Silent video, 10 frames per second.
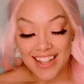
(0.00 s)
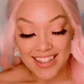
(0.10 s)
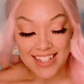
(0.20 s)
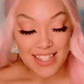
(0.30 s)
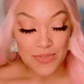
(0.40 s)

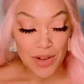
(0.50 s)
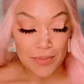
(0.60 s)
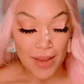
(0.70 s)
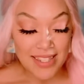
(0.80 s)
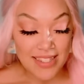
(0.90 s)
This is written
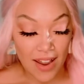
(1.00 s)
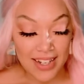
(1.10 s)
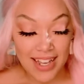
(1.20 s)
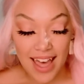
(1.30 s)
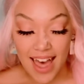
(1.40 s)
by
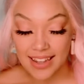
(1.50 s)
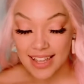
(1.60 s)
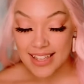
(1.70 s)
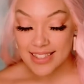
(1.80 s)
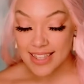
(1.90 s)
Sonica
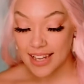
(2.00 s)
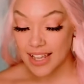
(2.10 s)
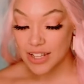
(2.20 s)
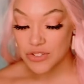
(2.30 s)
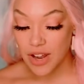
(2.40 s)
Ellis and
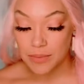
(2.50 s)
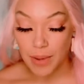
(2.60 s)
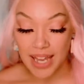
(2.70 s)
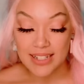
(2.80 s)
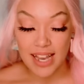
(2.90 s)
illustrated
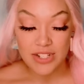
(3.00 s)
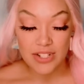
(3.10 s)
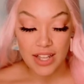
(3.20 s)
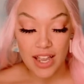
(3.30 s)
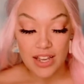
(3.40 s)
by
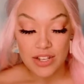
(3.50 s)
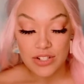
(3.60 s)
Nejla